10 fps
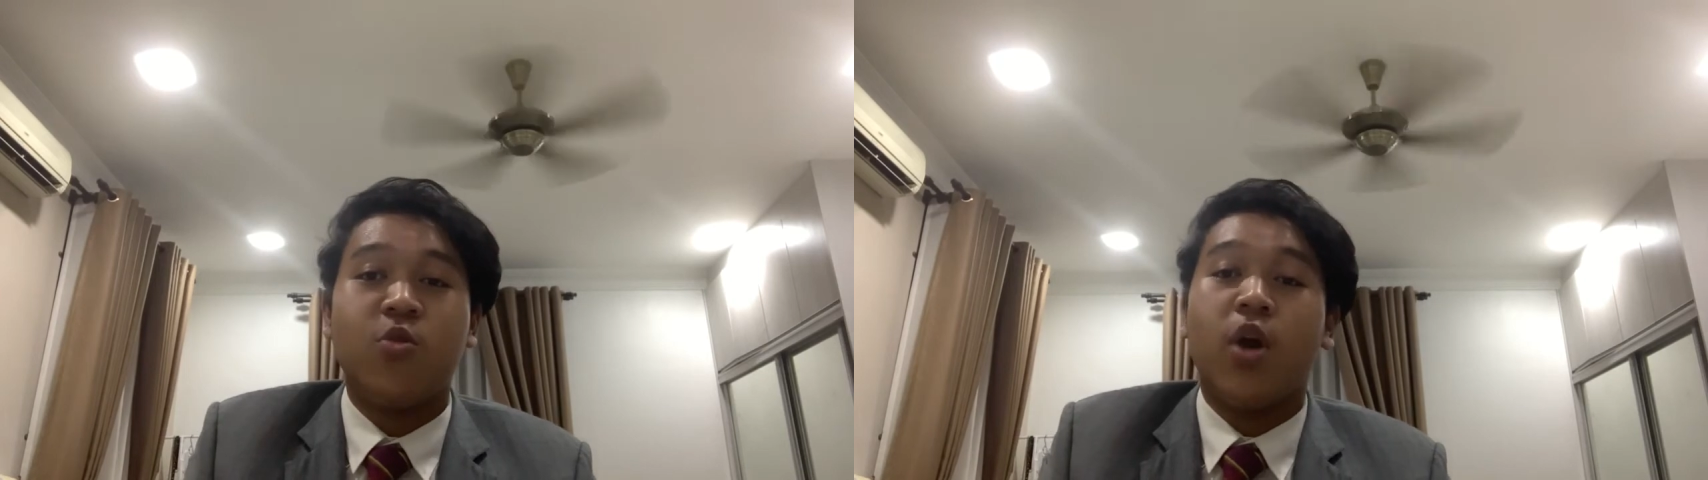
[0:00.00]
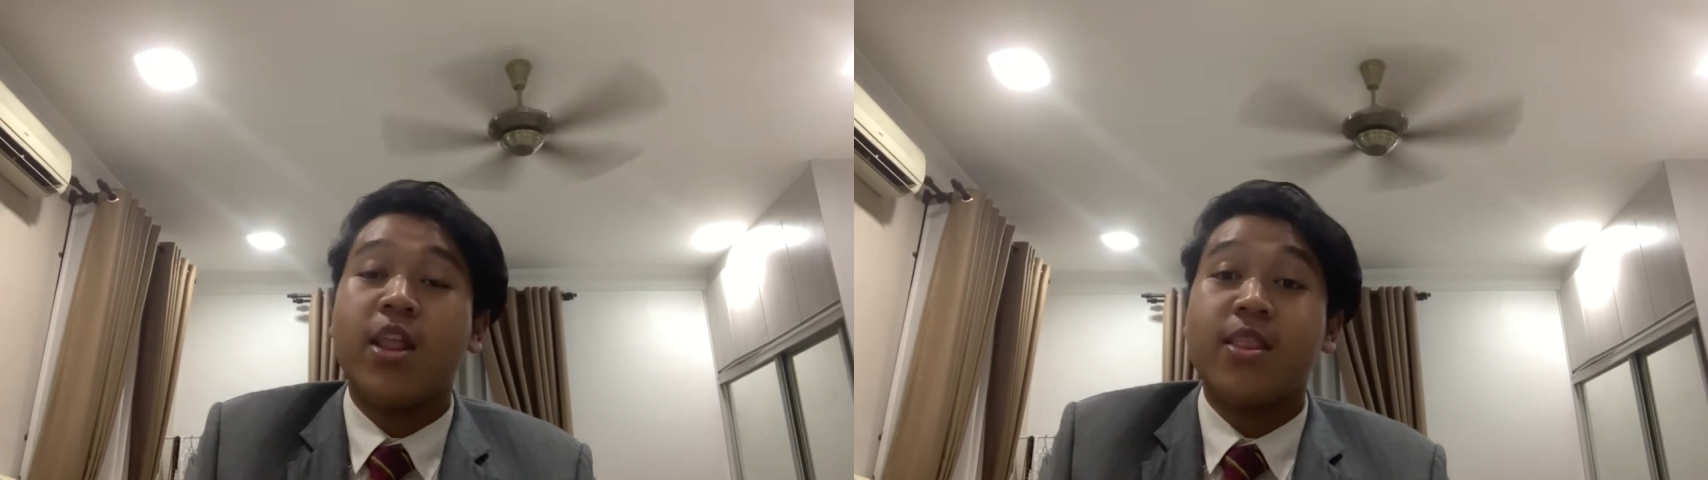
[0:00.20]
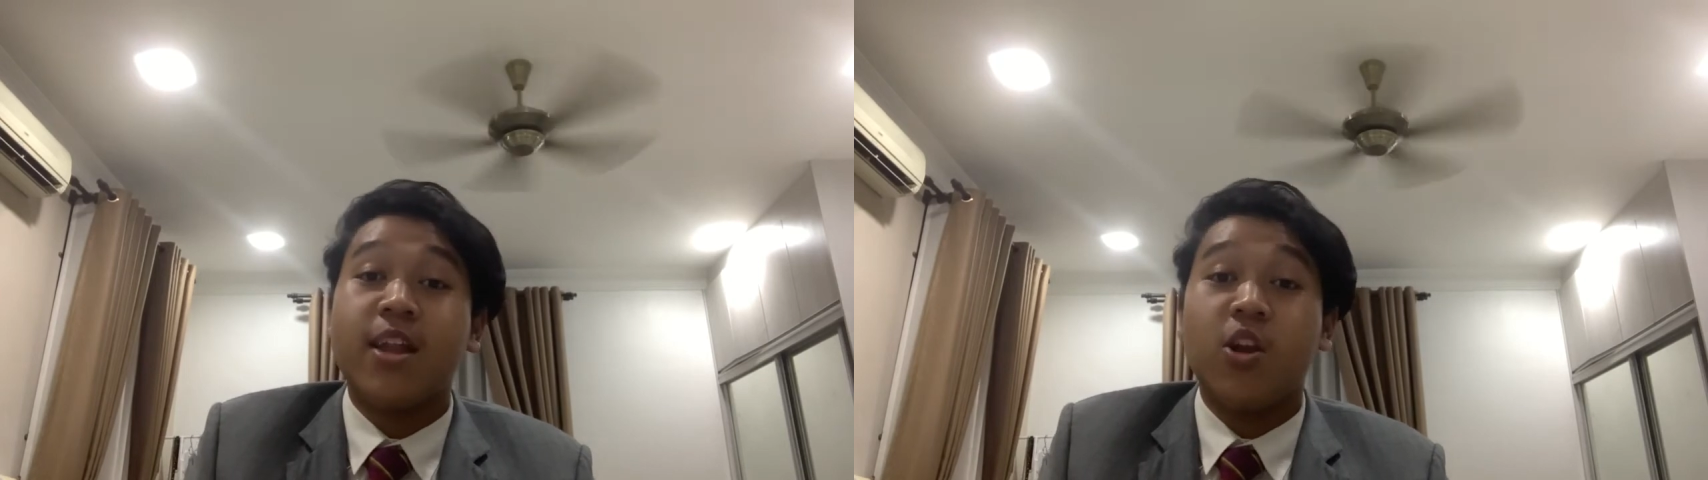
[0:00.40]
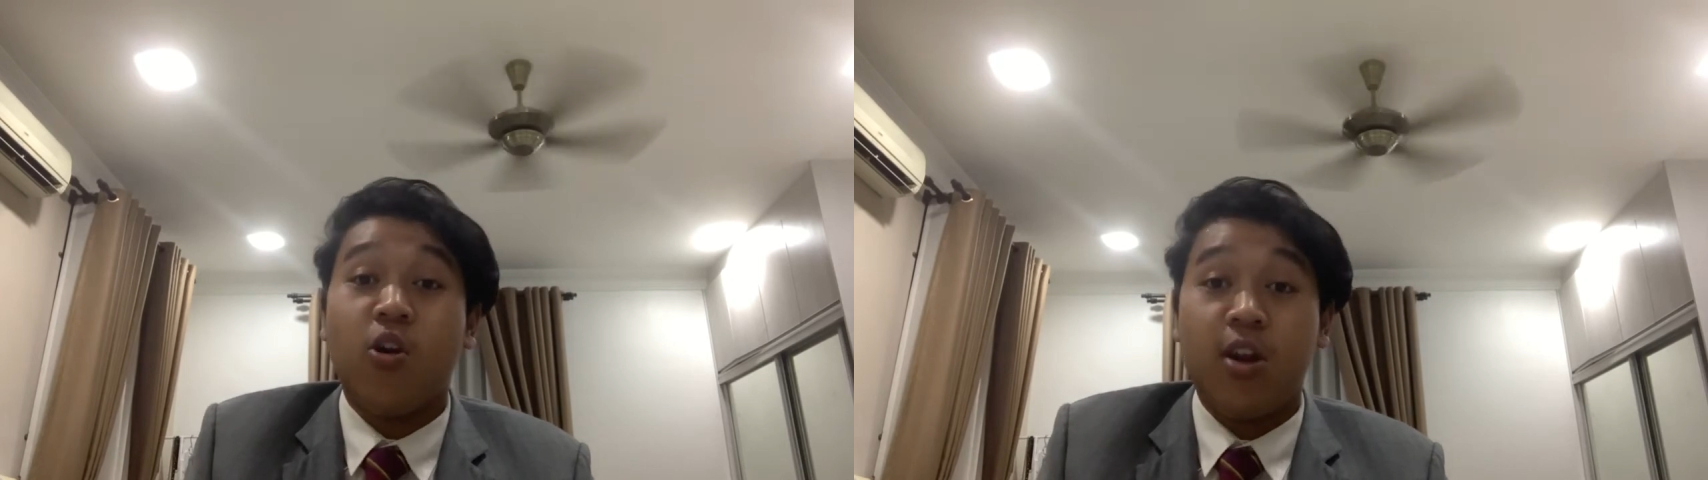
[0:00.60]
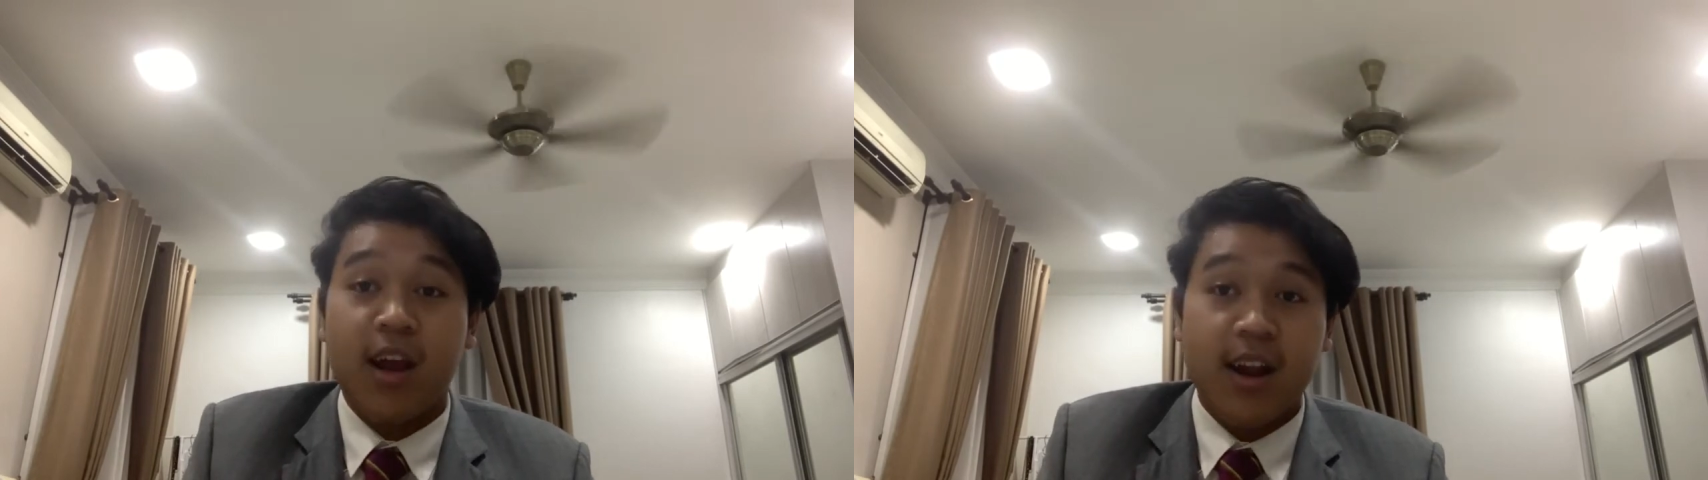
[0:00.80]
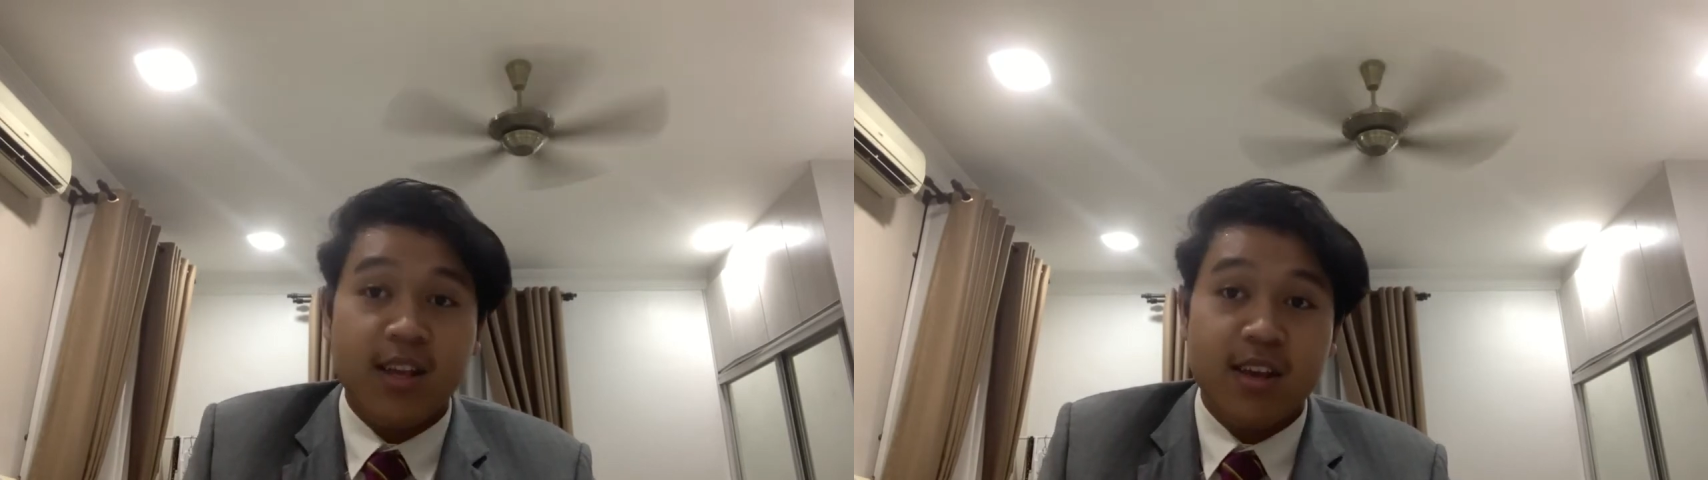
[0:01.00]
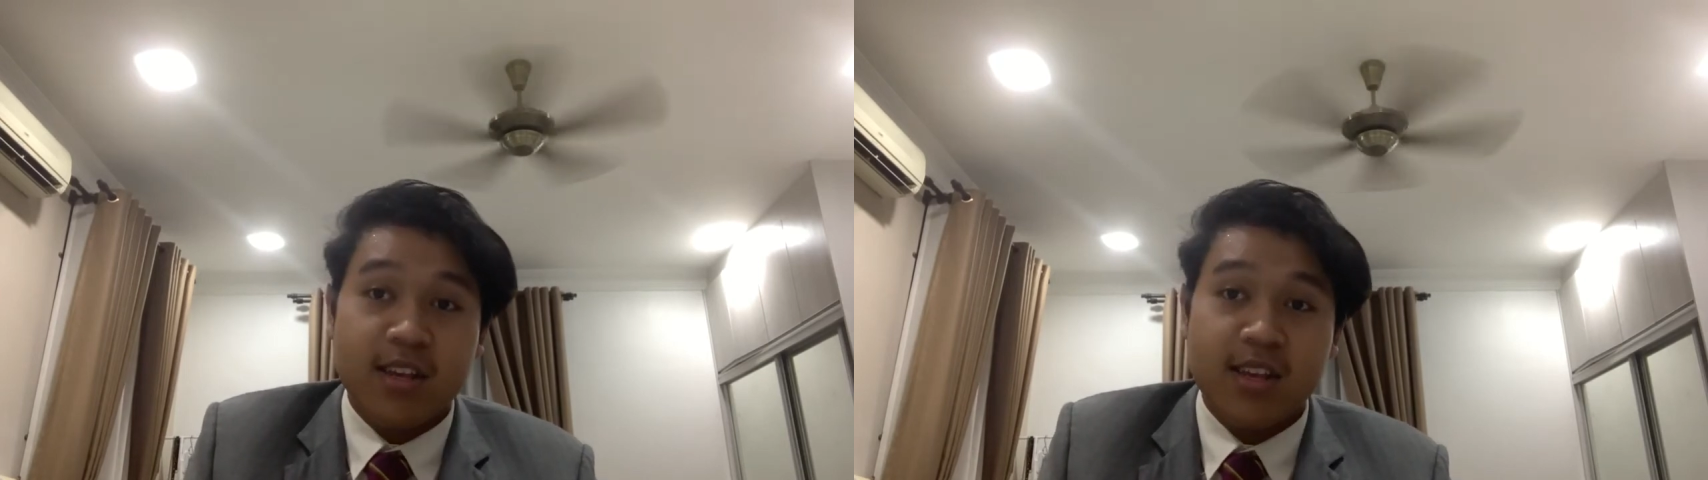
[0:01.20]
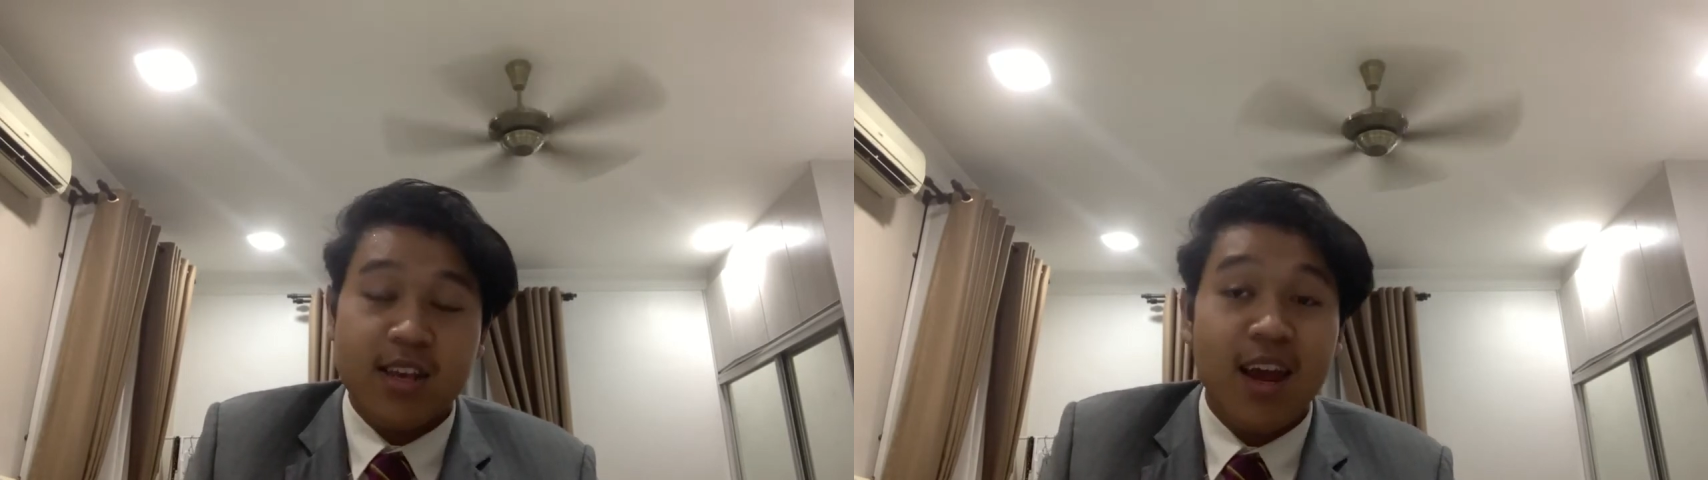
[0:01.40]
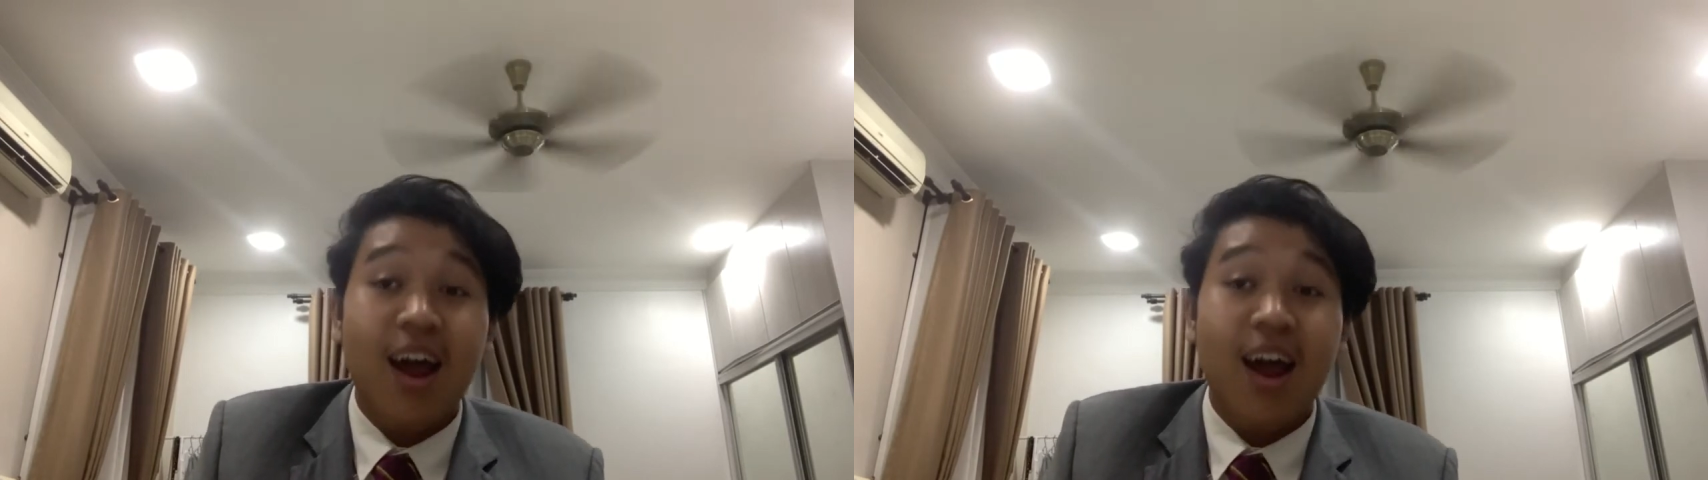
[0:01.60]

to attend the online classes.